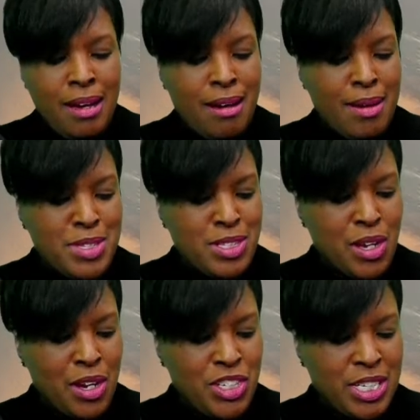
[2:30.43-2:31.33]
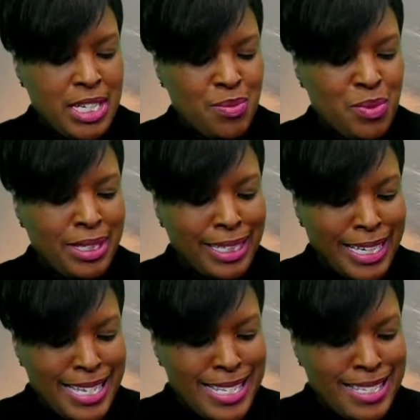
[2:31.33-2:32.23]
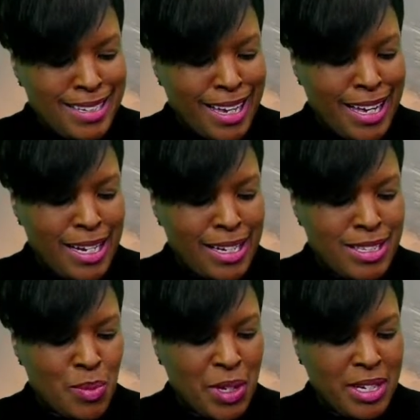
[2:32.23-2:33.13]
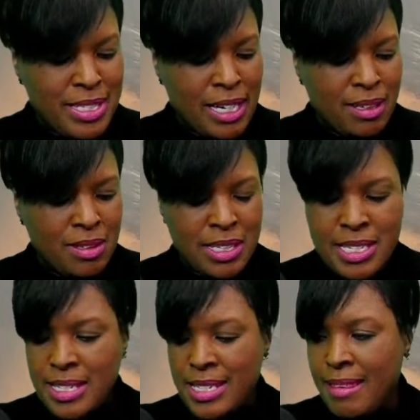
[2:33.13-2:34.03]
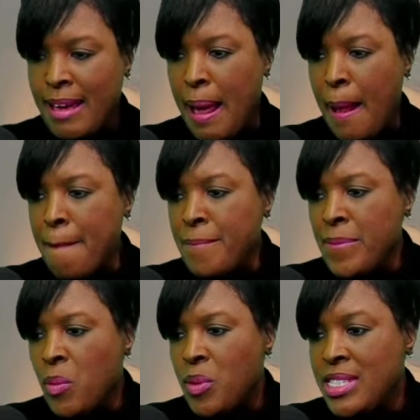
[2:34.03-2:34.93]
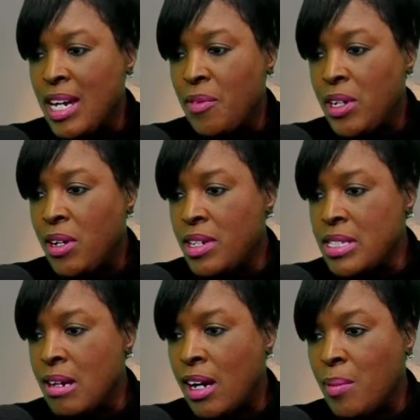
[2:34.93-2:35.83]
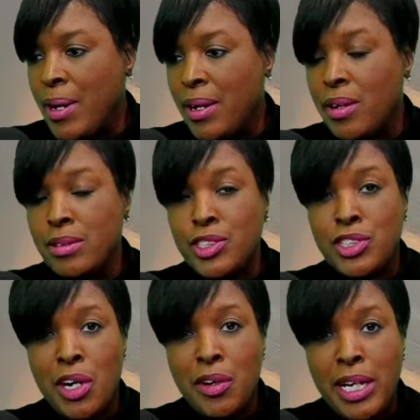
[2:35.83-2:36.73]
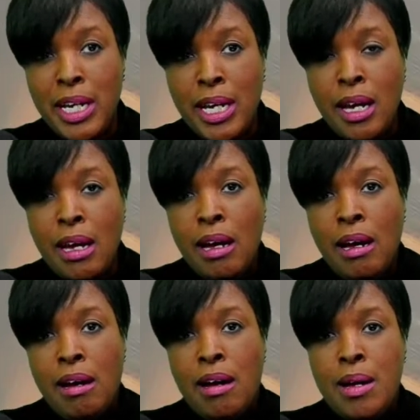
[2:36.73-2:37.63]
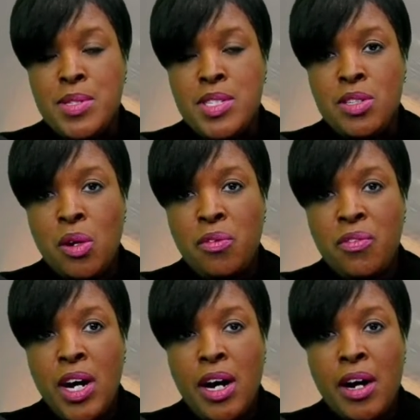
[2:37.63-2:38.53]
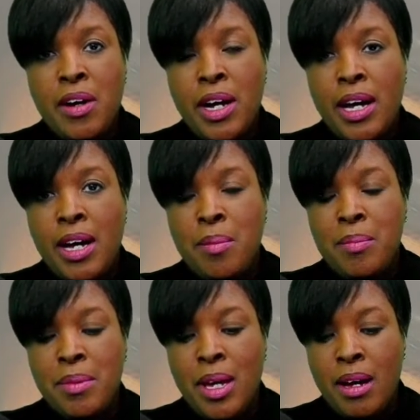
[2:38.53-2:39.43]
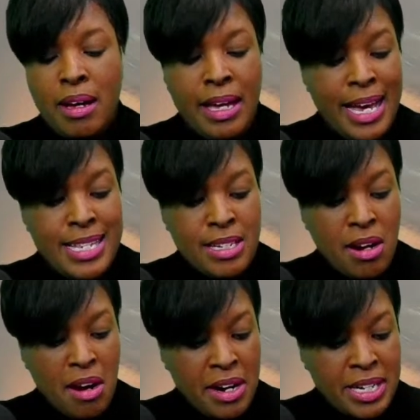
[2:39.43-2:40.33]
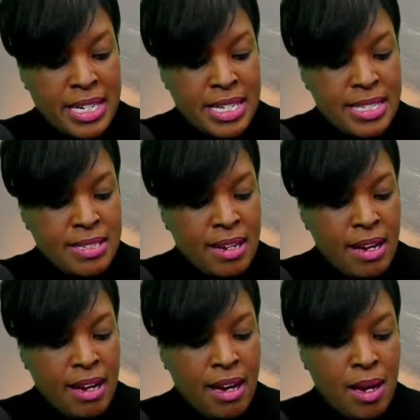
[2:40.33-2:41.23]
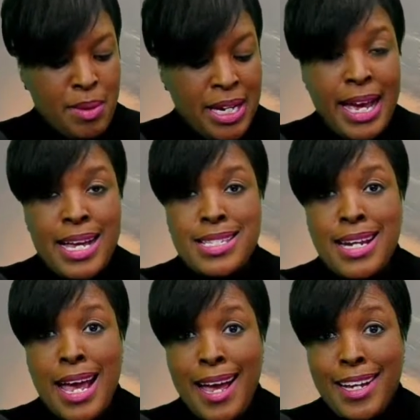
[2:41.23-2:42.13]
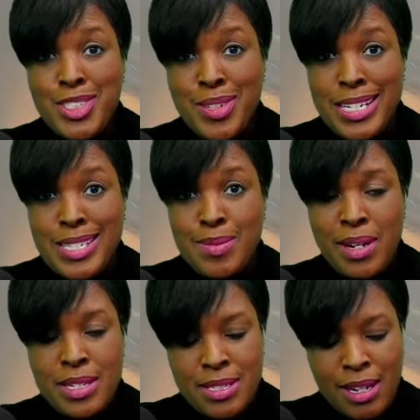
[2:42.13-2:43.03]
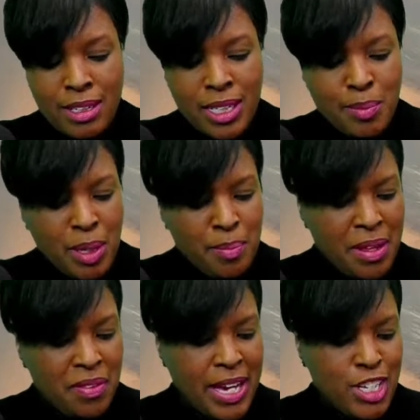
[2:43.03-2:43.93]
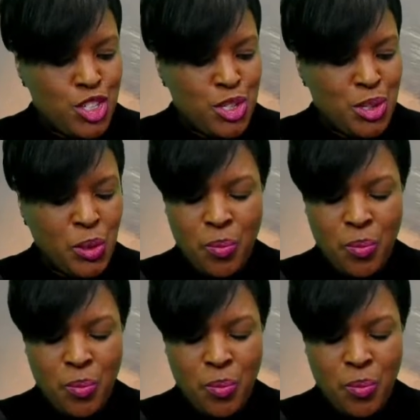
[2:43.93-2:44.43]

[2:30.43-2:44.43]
songs she released. And so we're going to take a listen to that. We're definitely going to talk about her journey so far as an artist and as an actress. We're going to talk a little bit about that too.